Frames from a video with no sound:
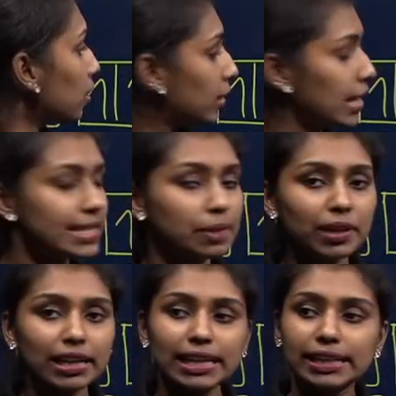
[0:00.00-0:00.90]
Then
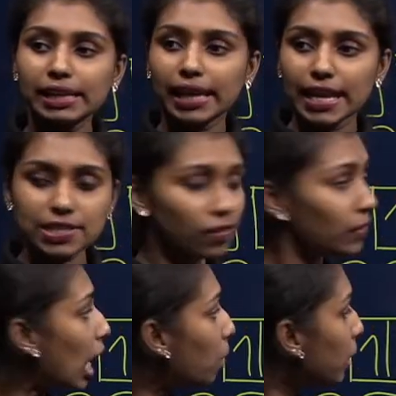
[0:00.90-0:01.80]
similarly, in the case of
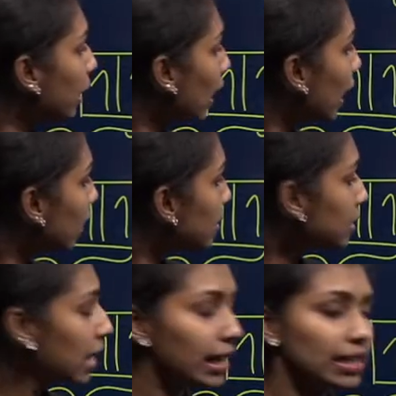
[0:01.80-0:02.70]
carbon and hydrogen,
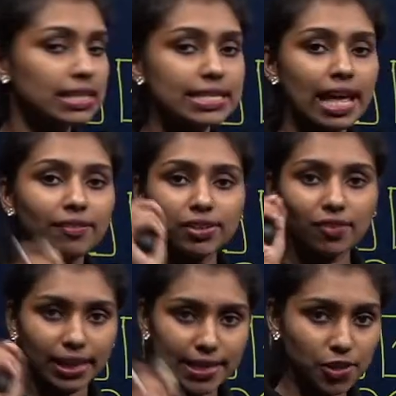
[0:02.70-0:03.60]
hydrogen is having the
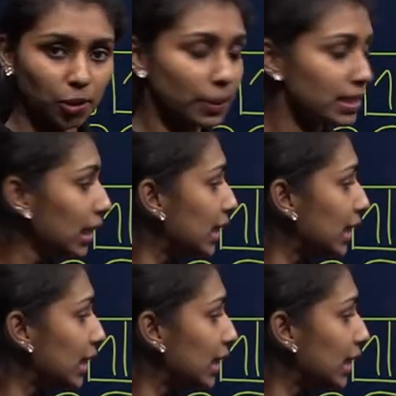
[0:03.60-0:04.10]
1s orbital.